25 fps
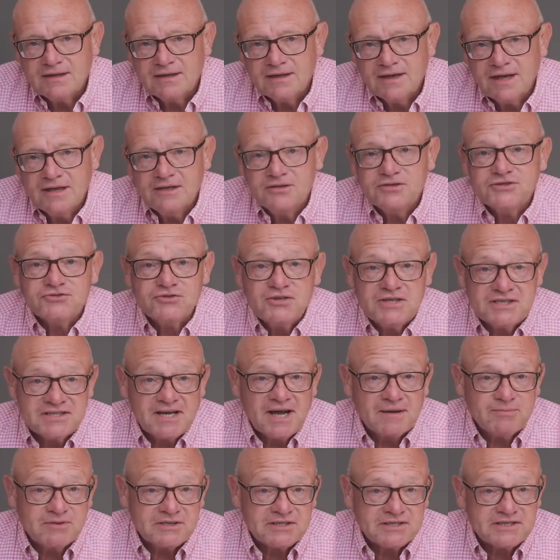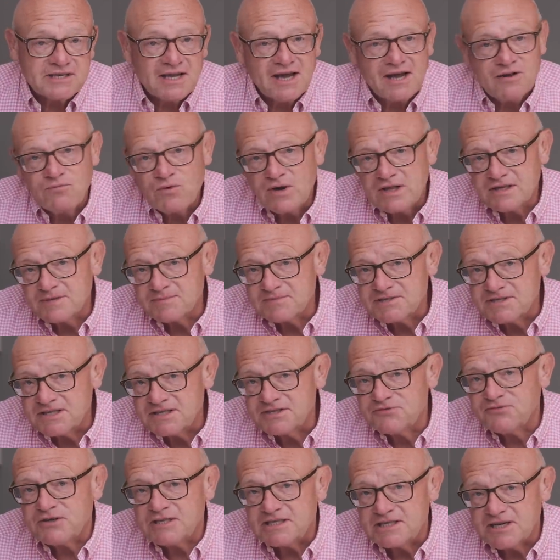Hello, StreetSnappers, and welcome to
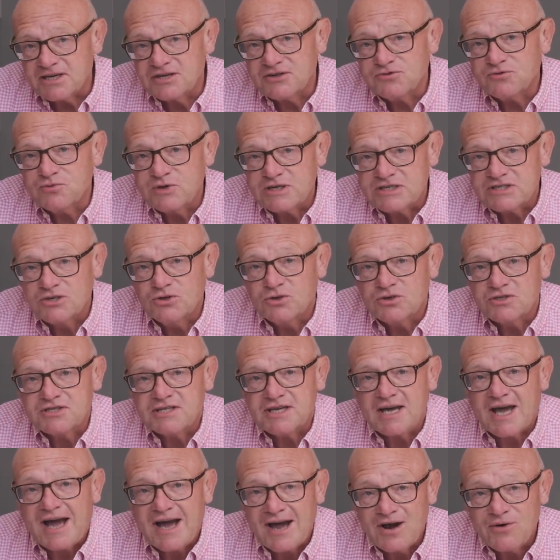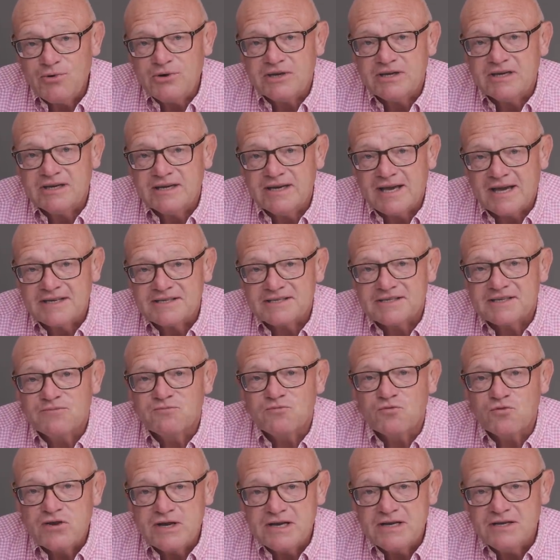this video, which looks at how we can get
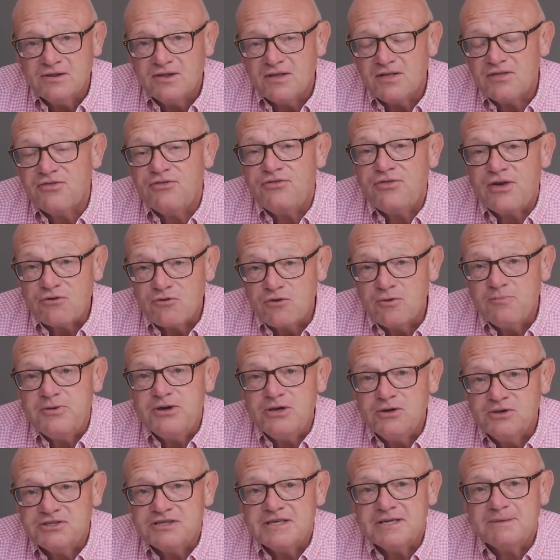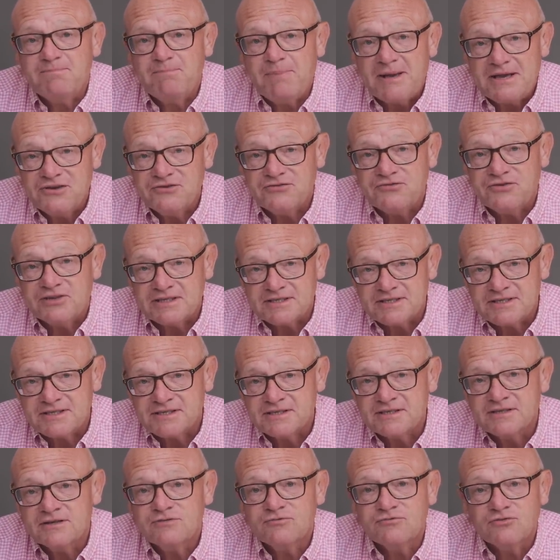some real therapeutic
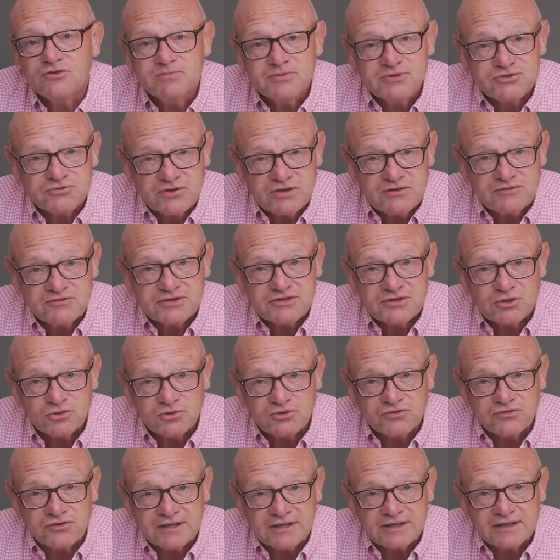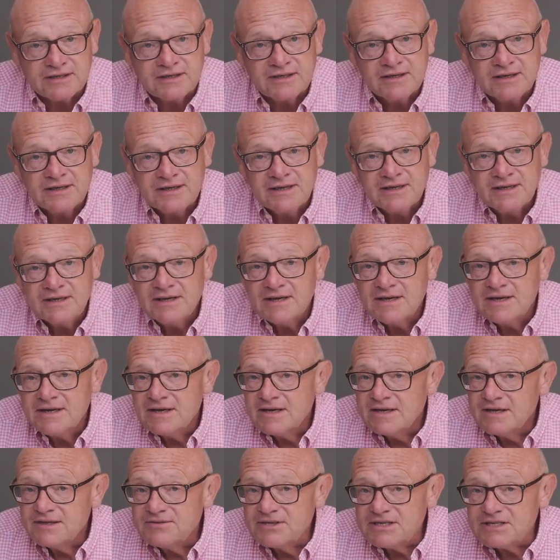benefits from street photography.
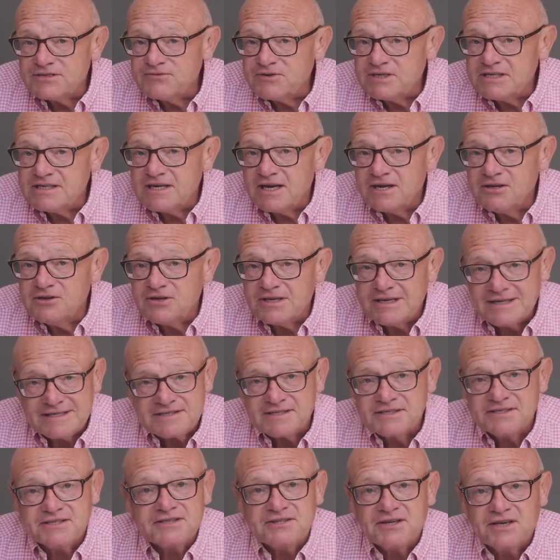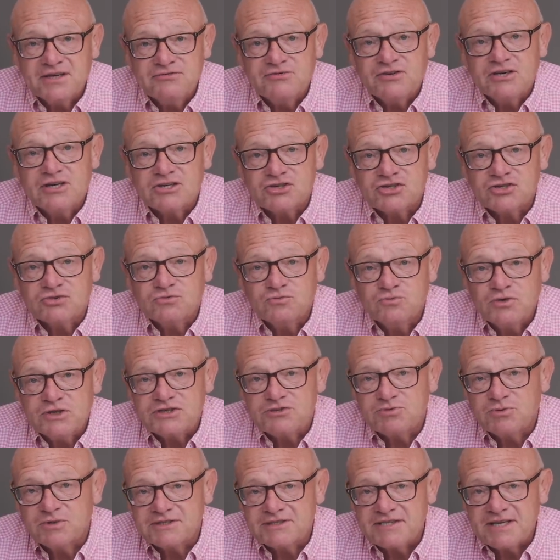This video isn't a diversion
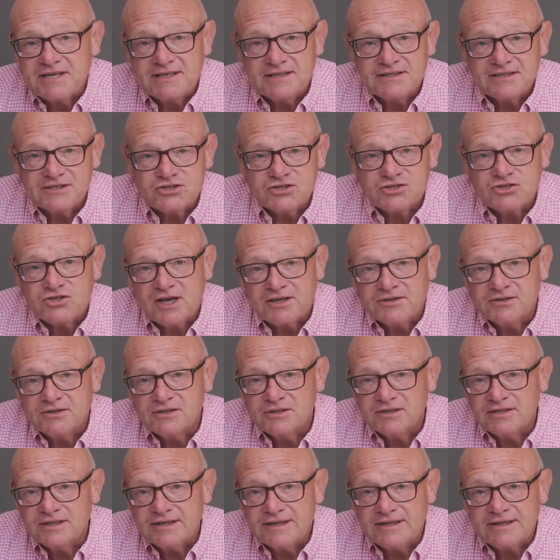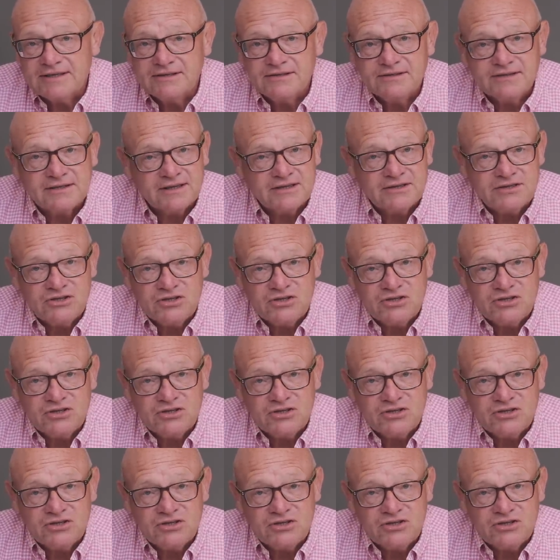which will take this channel in a